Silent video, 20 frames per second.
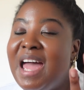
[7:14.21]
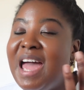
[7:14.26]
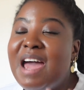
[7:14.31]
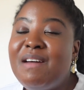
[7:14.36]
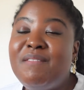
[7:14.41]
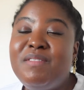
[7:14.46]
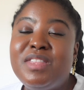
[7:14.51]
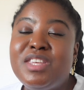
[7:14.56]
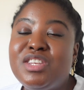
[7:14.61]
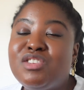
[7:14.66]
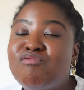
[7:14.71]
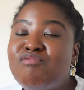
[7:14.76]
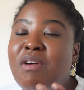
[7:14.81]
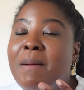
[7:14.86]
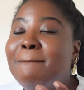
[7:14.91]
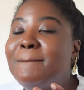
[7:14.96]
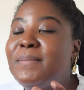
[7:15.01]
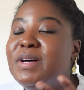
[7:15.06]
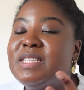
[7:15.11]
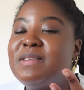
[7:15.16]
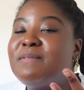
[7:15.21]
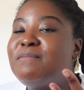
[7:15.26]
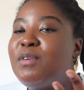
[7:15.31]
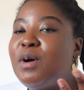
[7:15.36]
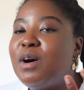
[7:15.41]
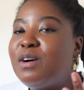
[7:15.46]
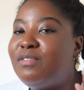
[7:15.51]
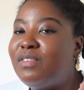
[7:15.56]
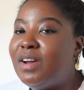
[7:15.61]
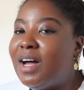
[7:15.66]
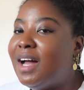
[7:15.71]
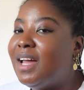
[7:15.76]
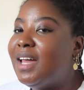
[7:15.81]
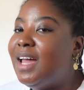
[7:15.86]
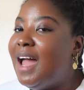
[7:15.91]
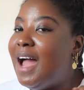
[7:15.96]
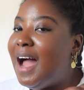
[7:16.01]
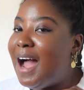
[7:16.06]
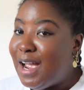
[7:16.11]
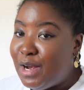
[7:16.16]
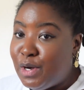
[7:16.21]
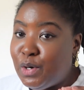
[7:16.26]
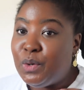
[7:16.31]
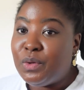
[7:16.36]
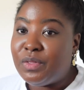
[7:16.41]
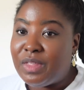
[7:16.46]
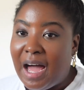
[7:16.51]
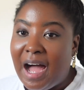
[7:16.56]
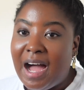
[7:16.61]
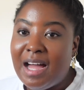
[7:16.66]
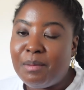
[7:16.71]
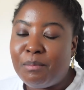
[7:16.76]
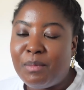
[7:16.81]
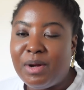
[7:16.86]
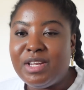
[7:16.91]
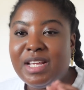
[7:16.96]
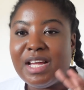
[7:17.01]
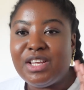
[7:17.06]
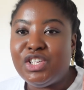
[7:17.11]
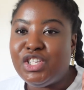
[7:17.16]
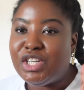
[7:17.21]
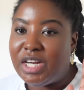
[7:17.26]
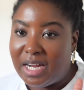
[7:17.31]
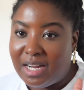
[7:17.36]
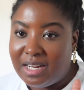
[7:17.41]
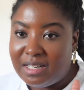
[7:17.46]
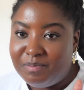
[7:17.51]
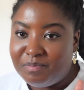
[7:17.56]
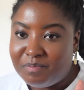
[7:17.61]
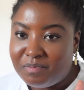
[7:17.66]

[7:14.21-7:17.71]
everything's rainbows and butterfly. I know that, but I just had to check.